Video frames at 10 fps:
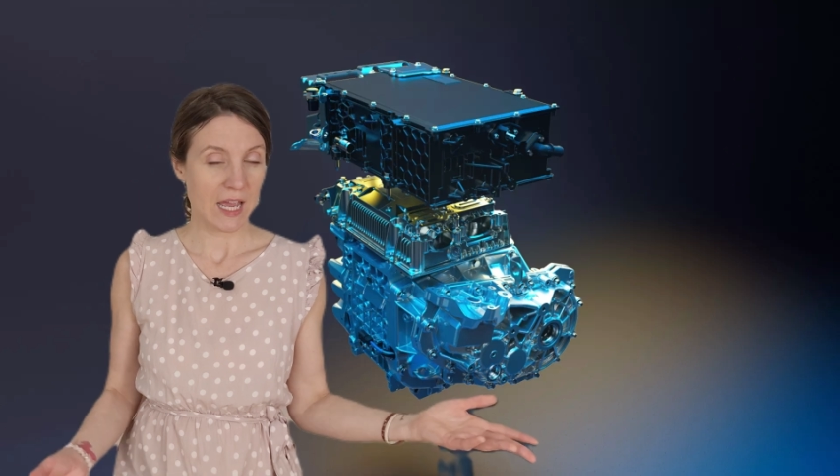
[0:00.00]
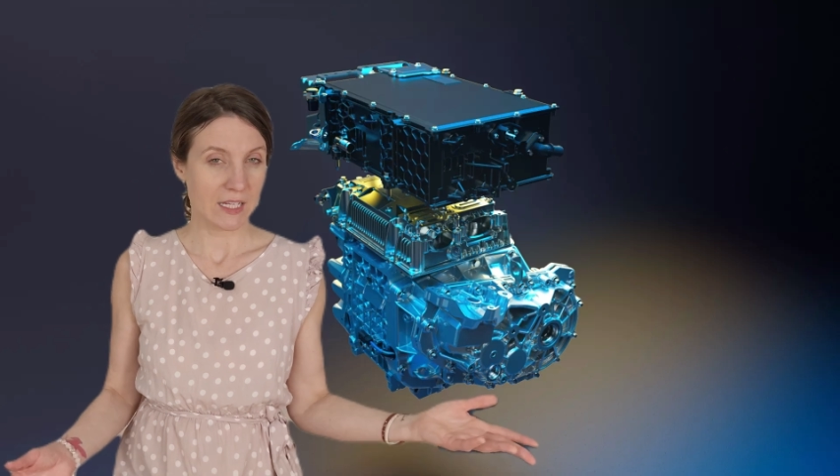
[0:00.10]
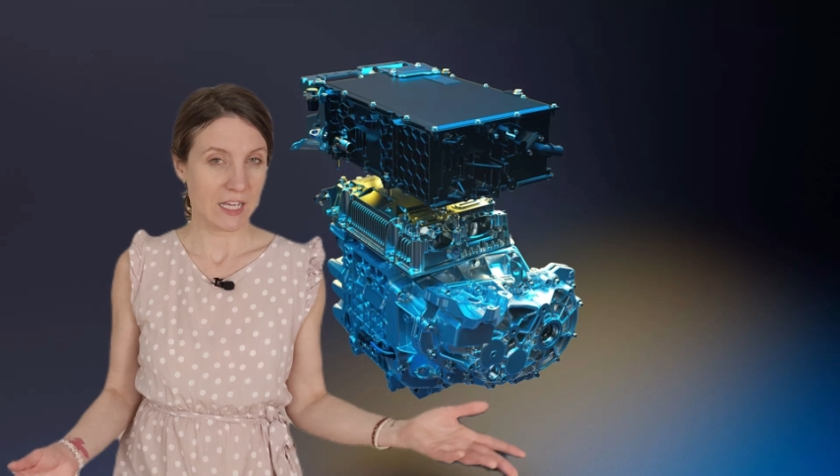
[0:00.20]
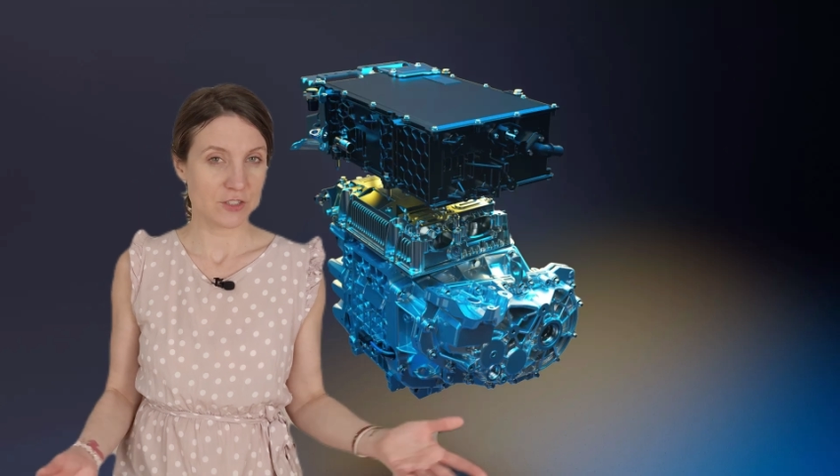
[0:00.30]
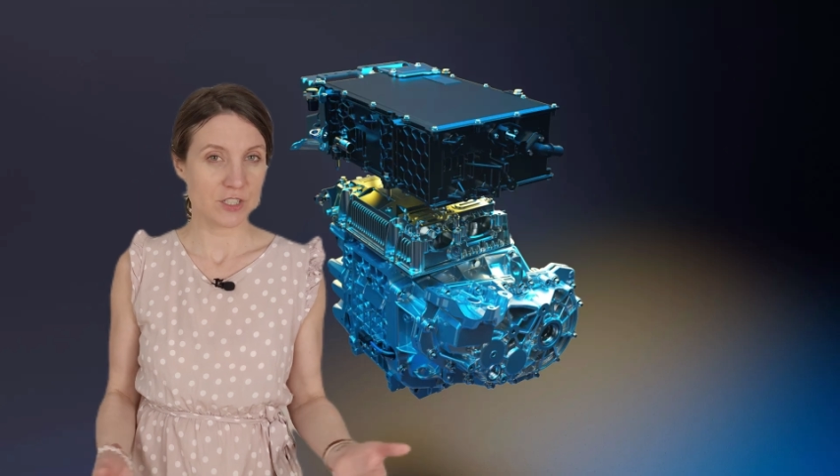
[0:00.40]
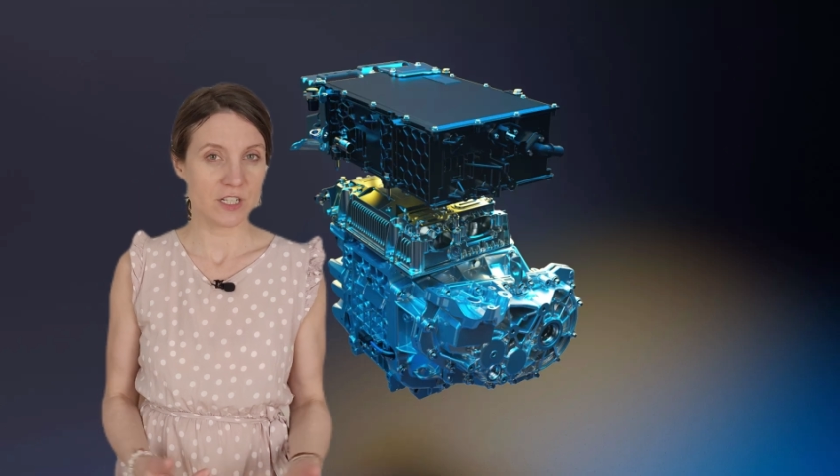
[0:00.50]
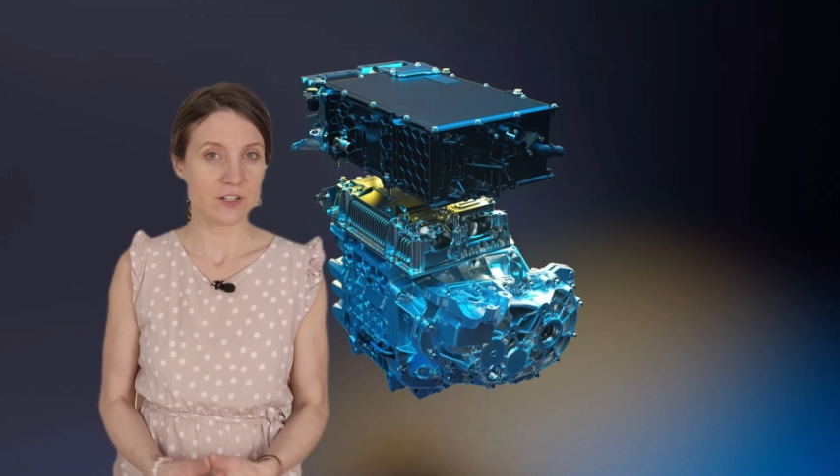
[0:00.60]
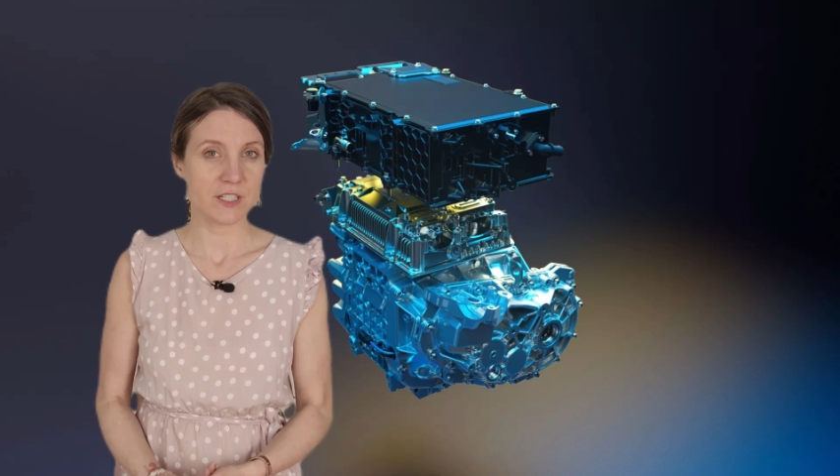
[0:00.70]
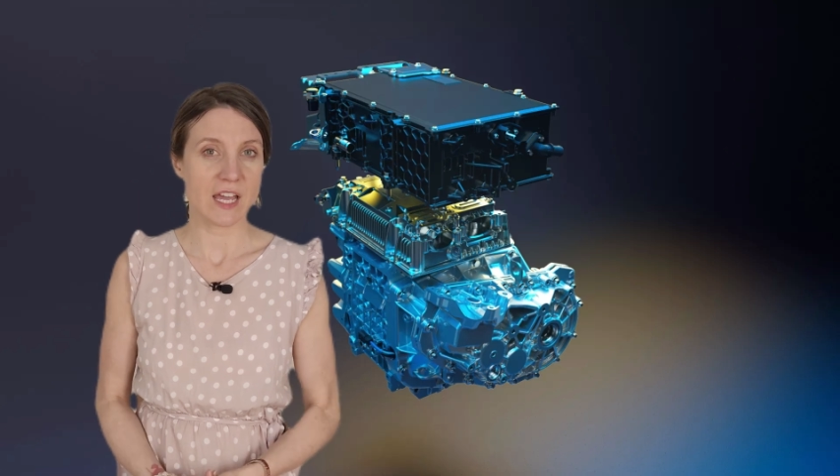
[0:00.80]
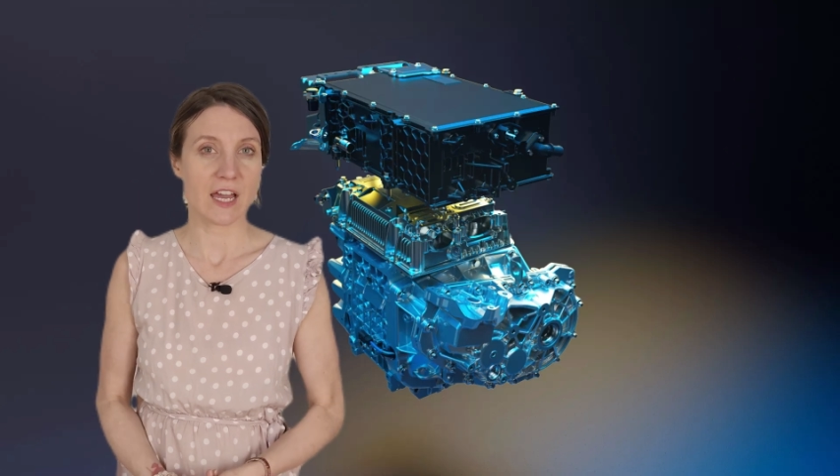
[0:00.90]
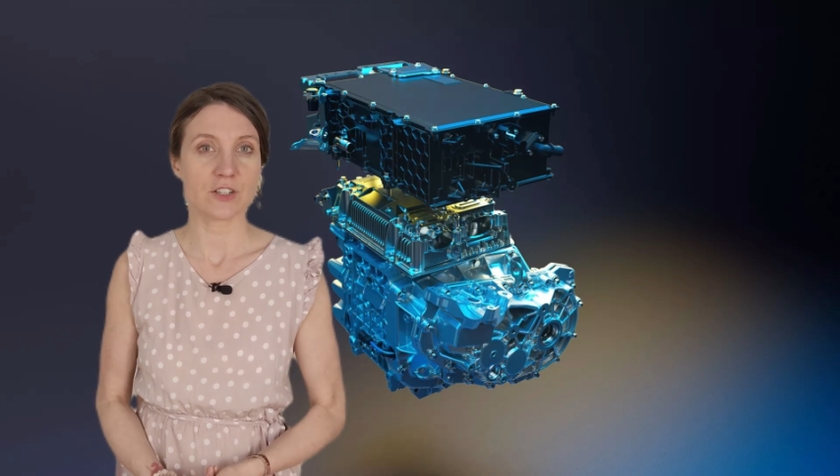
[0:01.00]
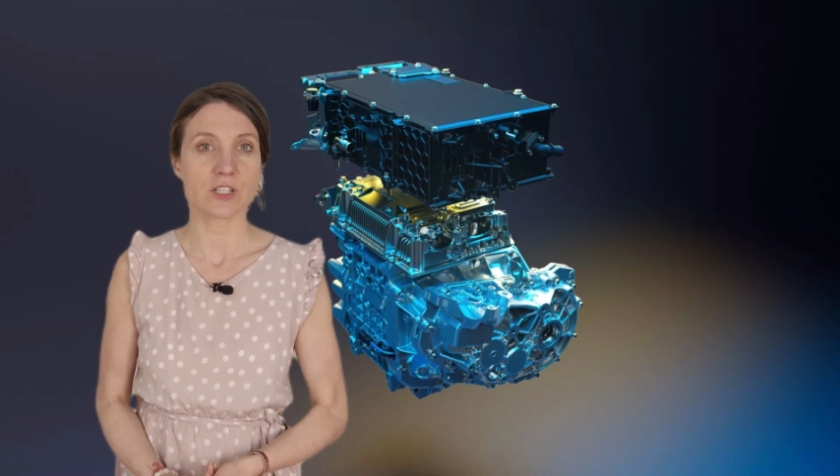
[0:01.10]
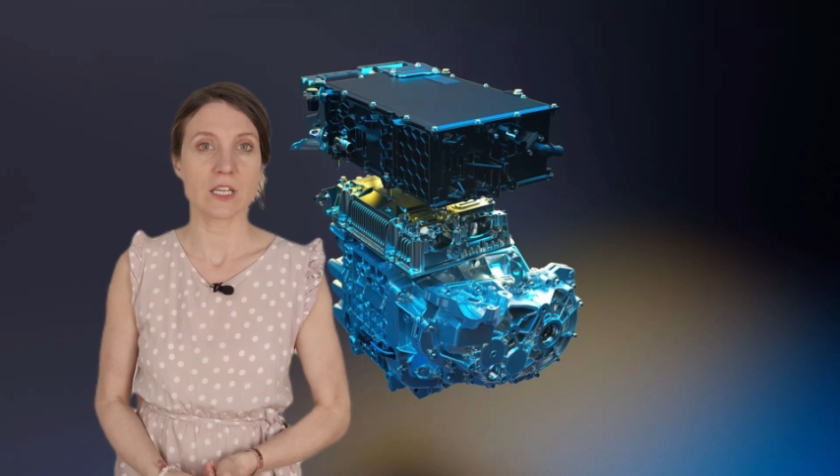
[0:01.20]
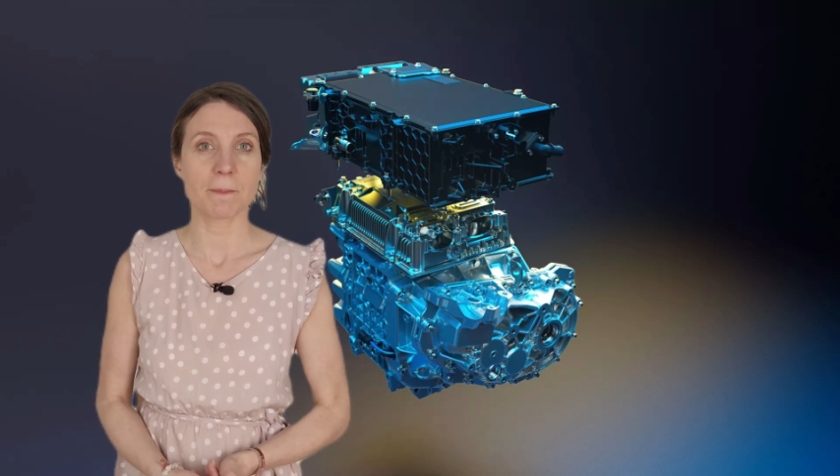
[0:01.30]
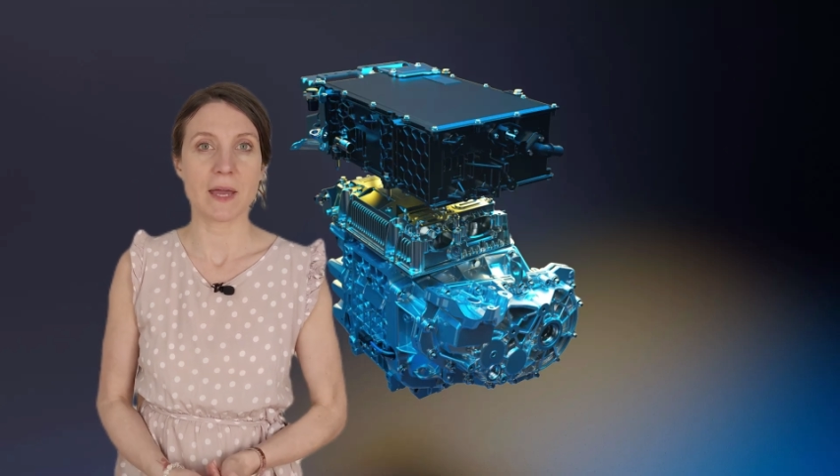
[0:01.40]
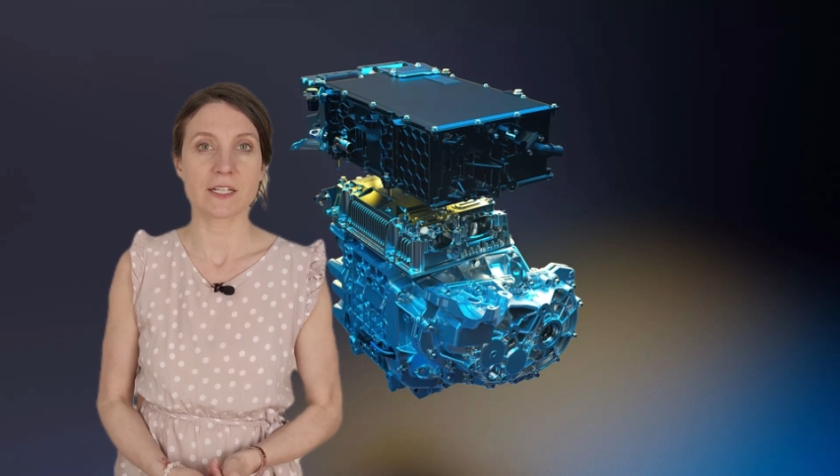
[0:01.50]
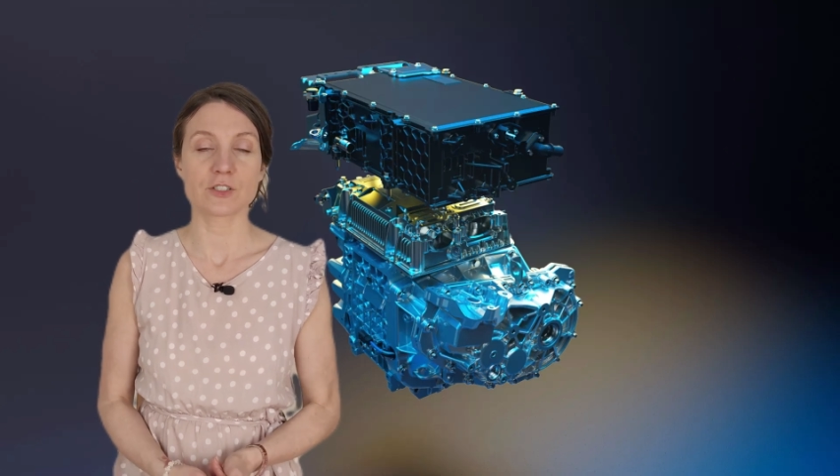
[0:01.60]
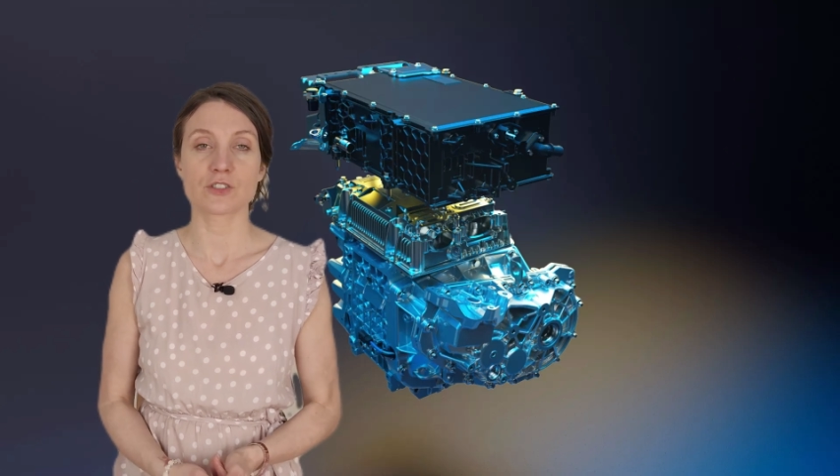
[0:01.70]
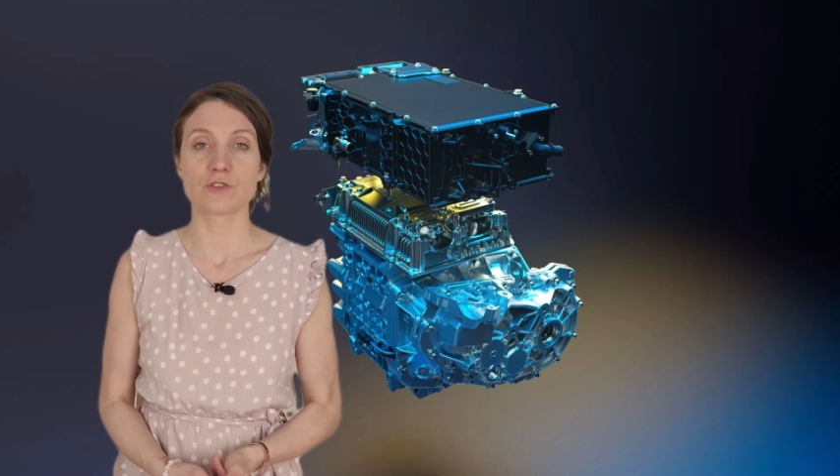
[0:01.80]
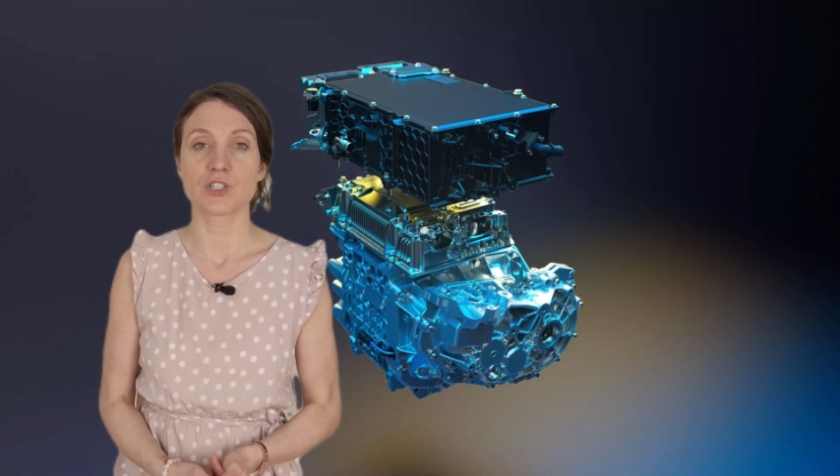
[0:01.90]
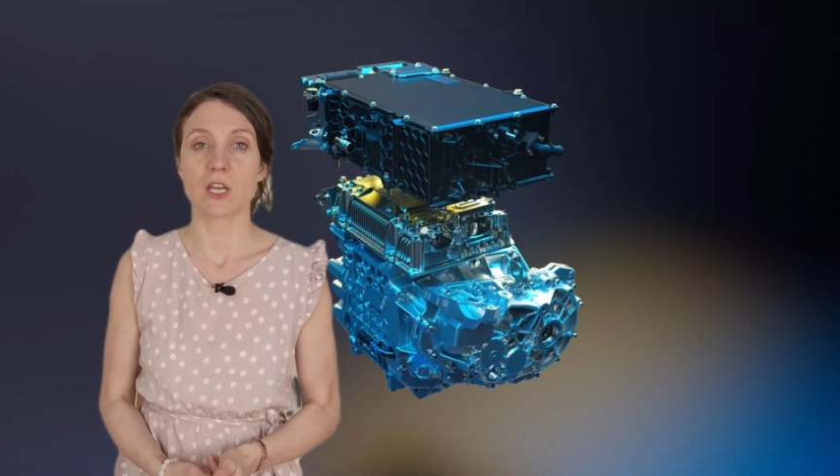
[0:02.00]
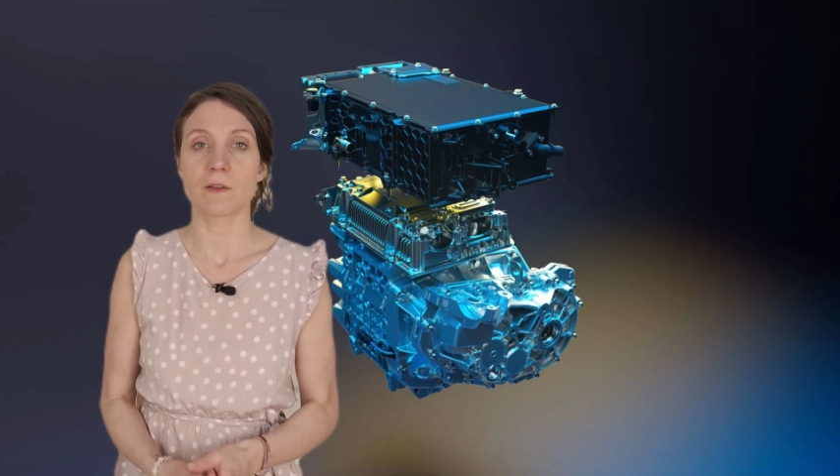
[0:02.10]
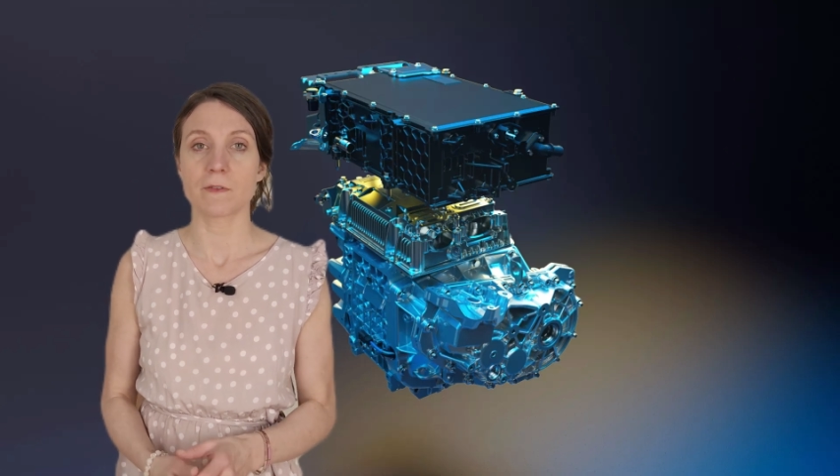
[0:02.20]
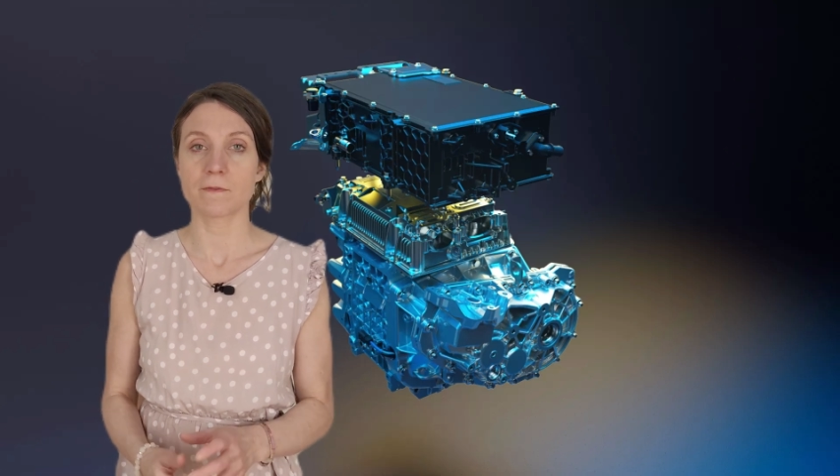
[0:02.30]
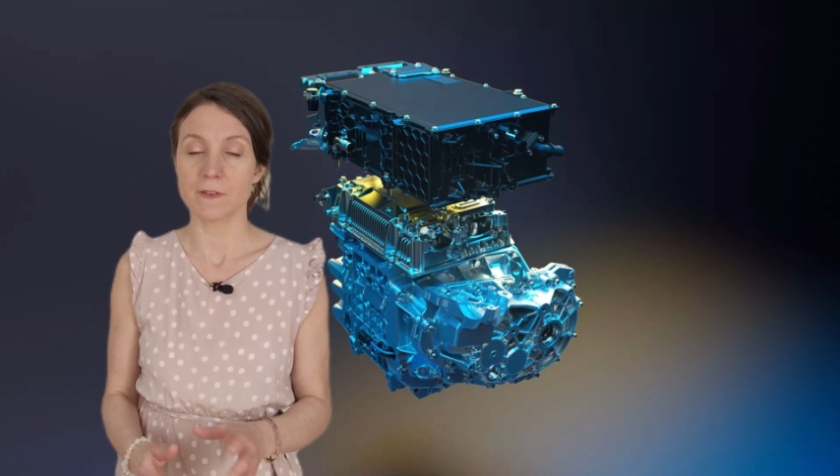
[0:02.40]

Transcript: And engineers actually managed to shave